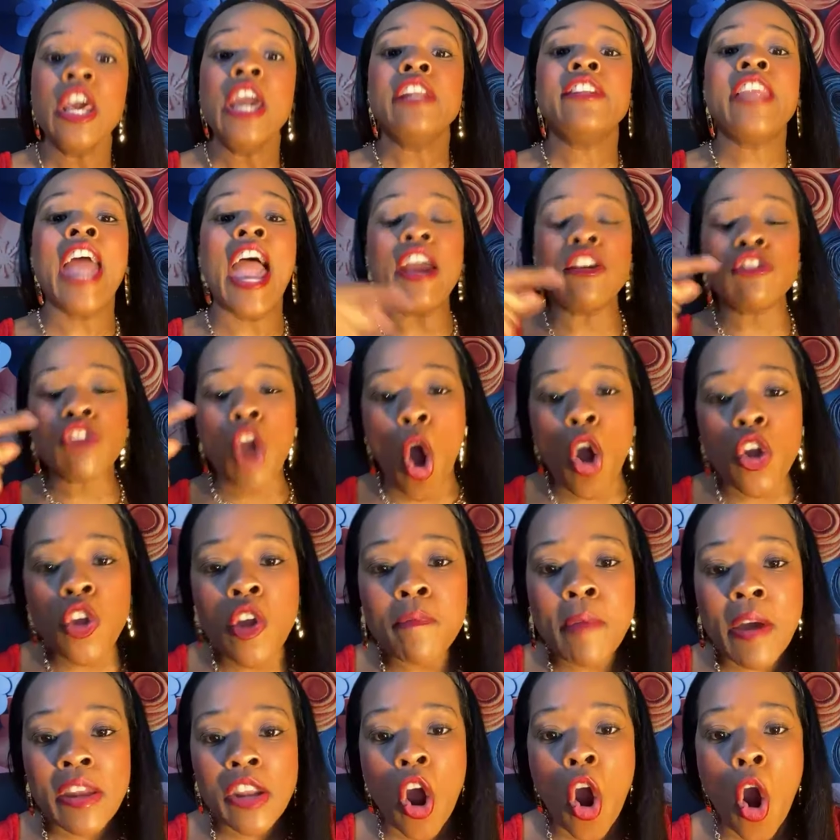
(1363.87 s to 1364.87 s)
They know you've
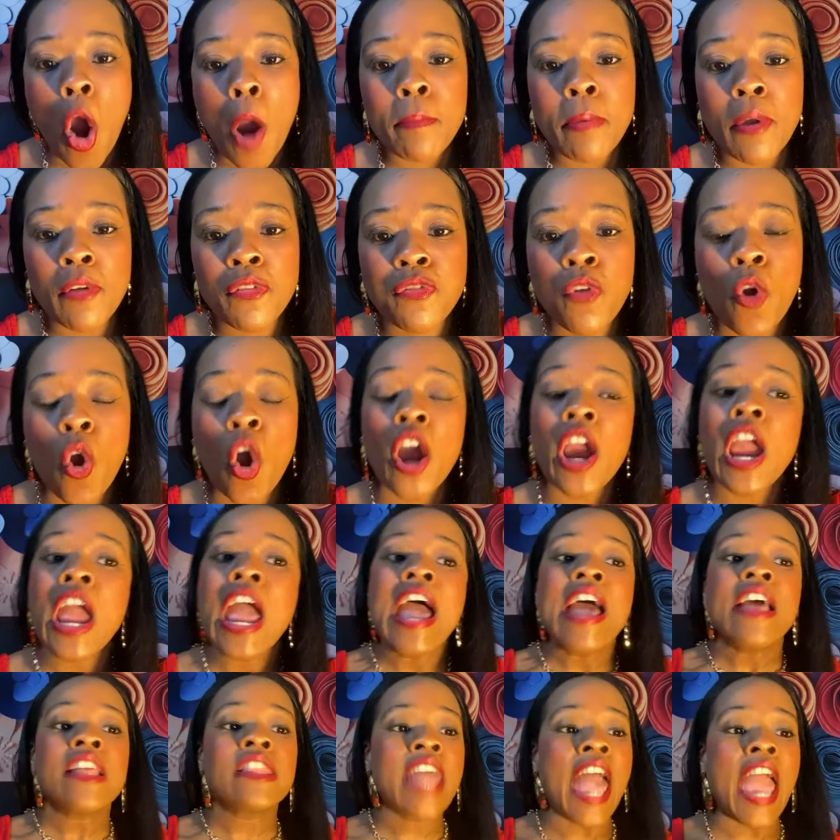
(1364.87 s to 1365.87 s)
been hurt before.
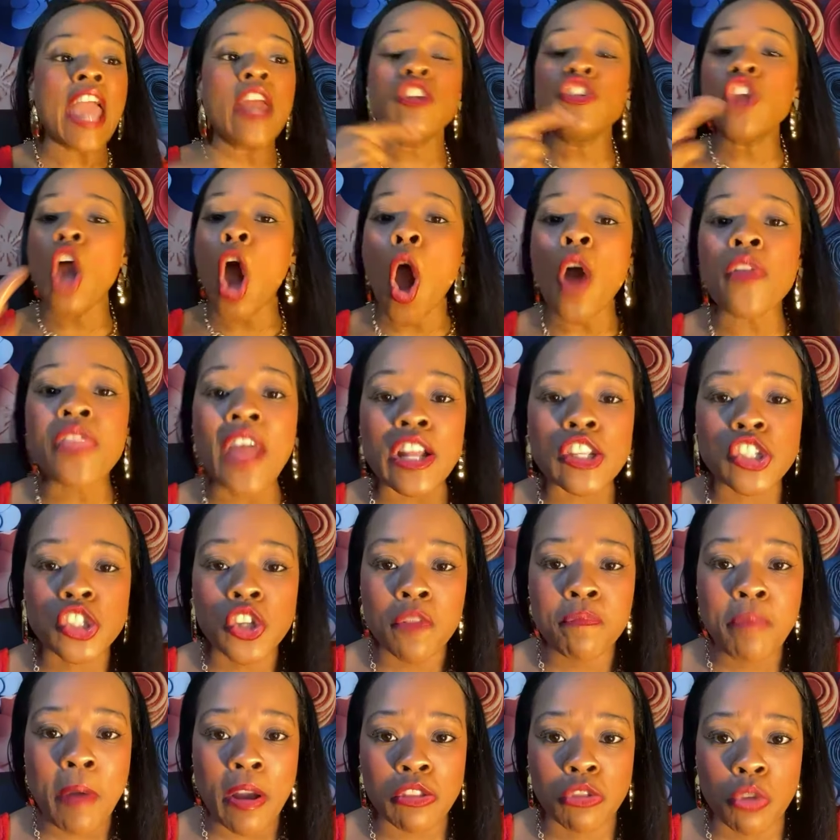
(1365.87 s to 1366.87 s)
They know that
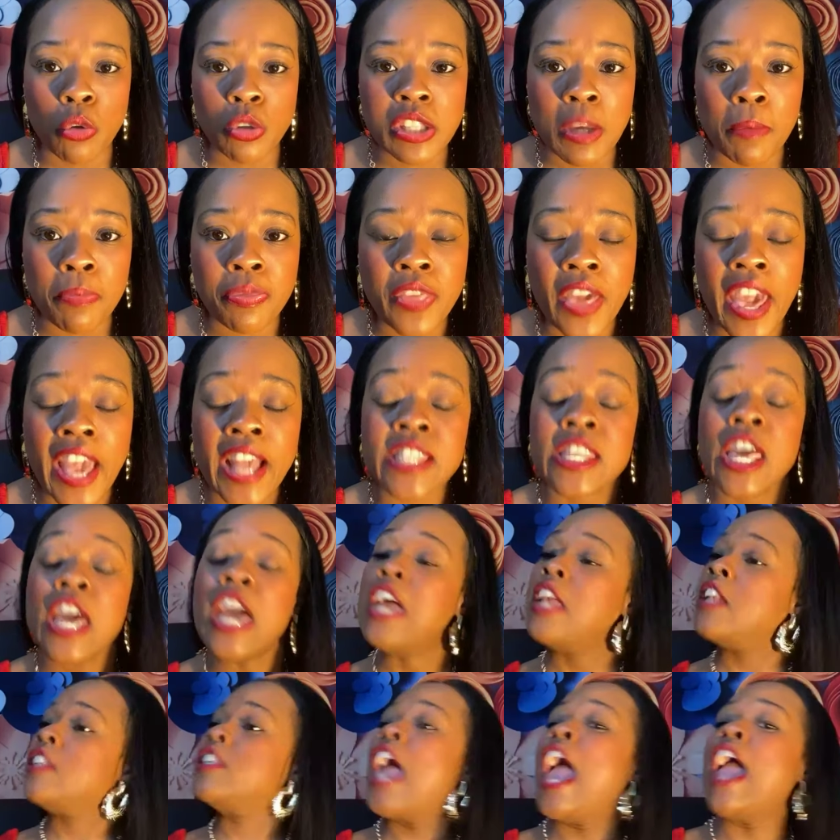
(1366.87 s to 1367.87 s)
you've been through some things.
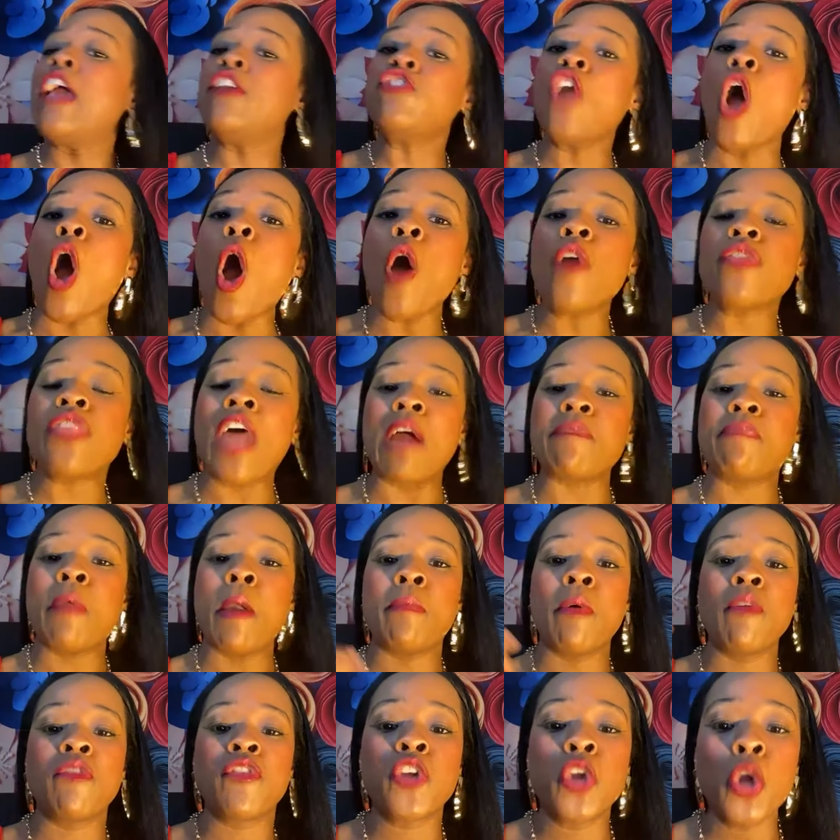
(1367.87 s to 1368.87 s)
They know that
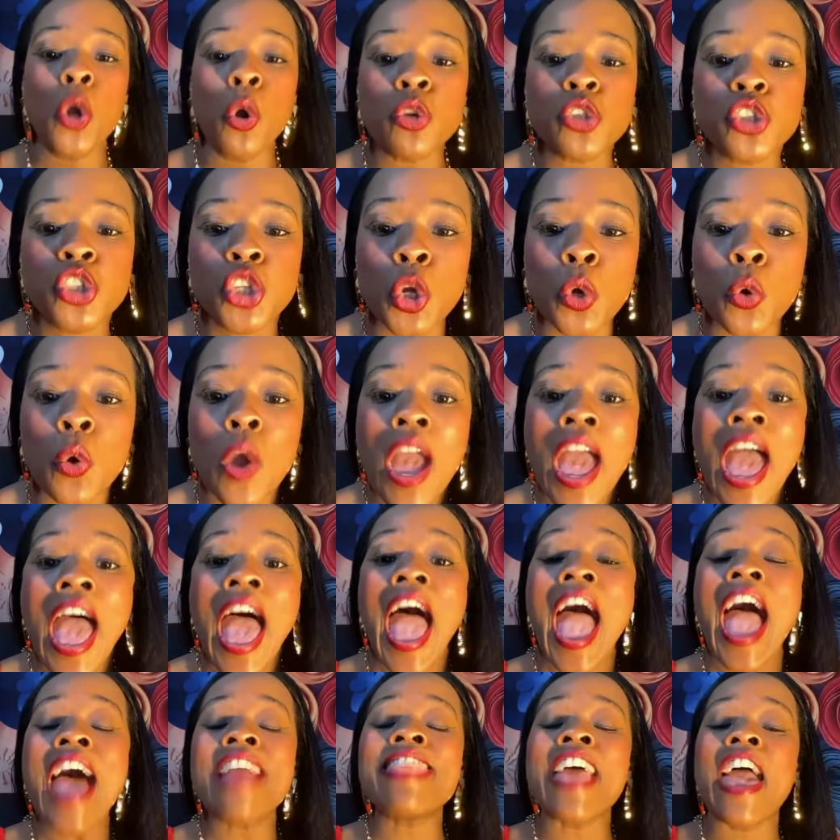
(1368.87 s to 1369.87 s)
people have used you.
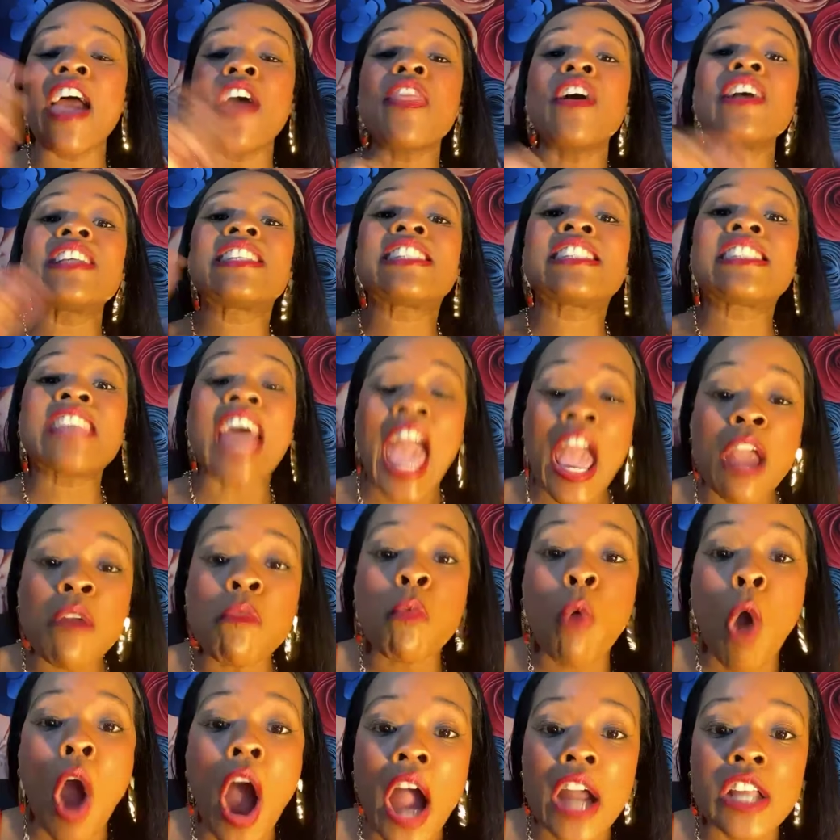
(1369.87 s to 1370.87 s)
And they're the same
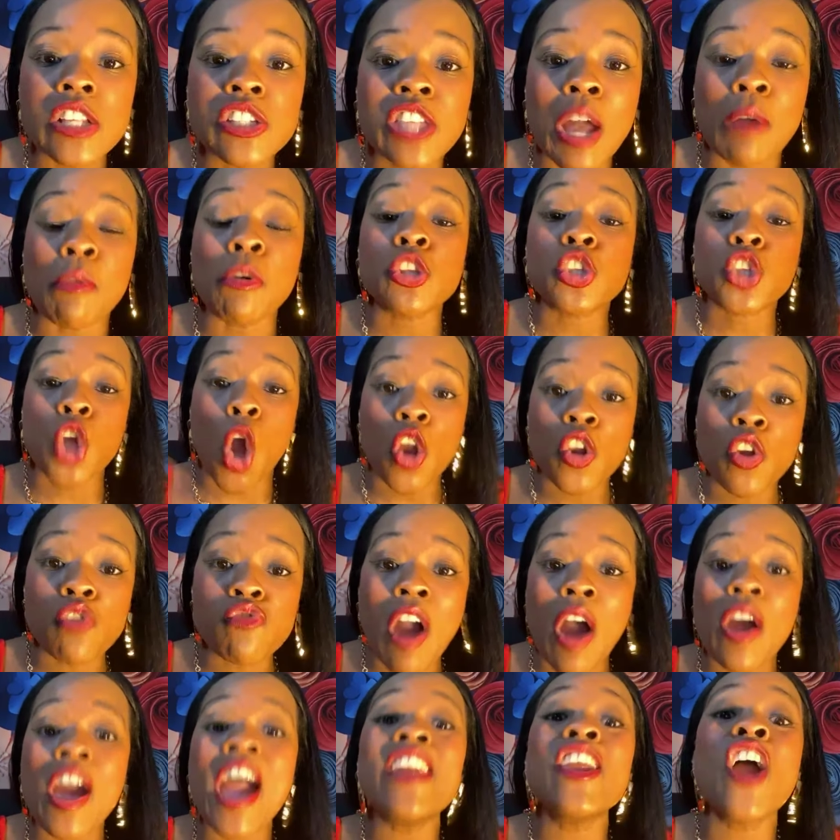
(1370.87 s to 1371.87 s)
ones that will turn
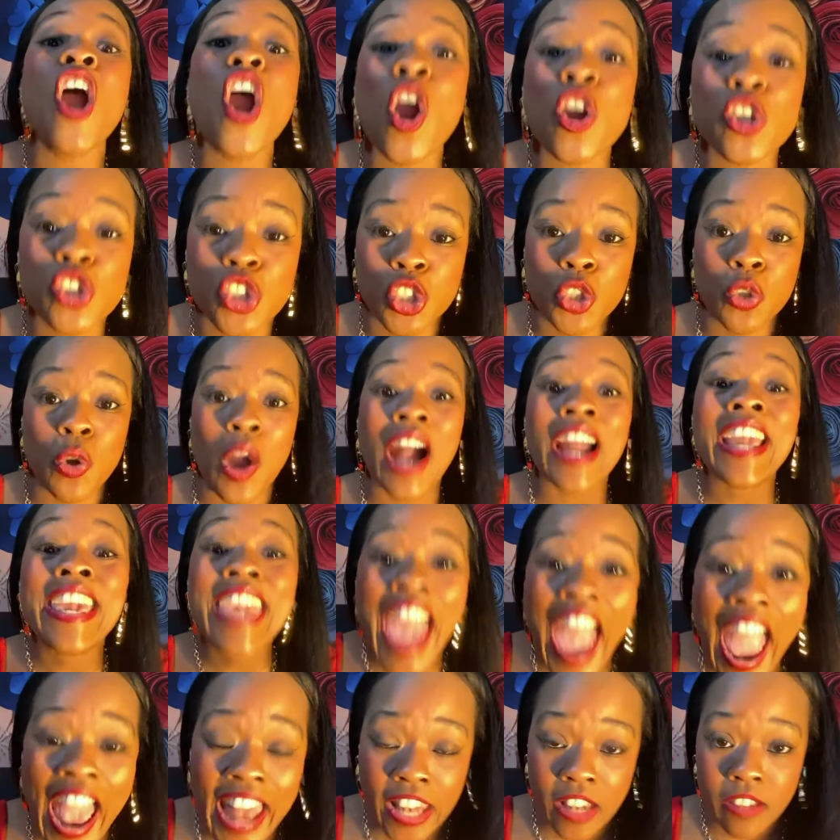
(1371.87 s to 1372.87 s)
around and hurt you
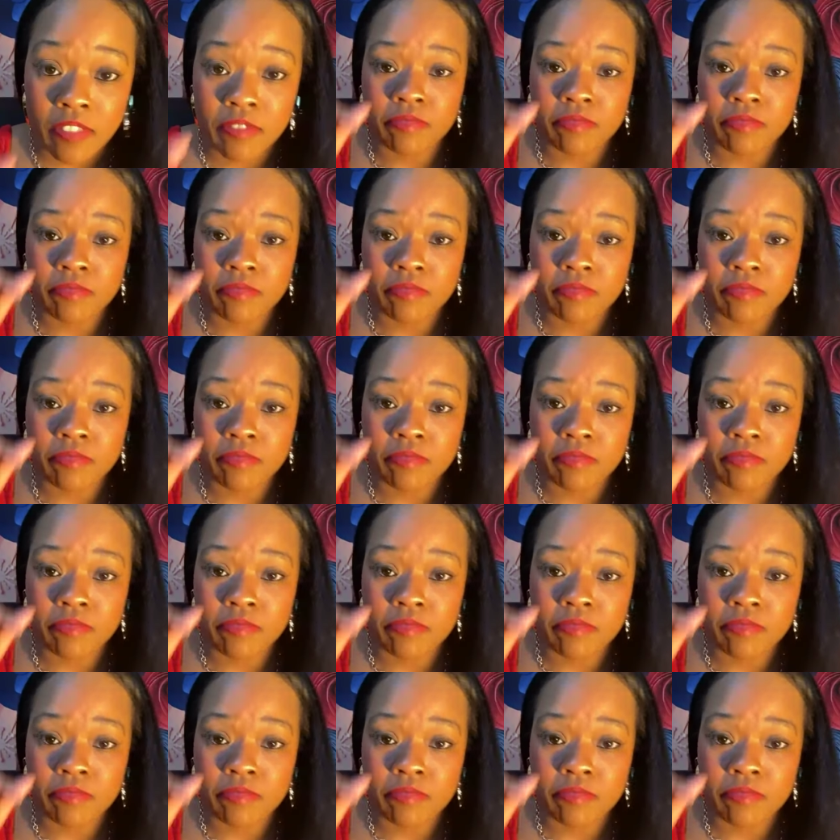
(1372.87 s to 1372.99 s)
again.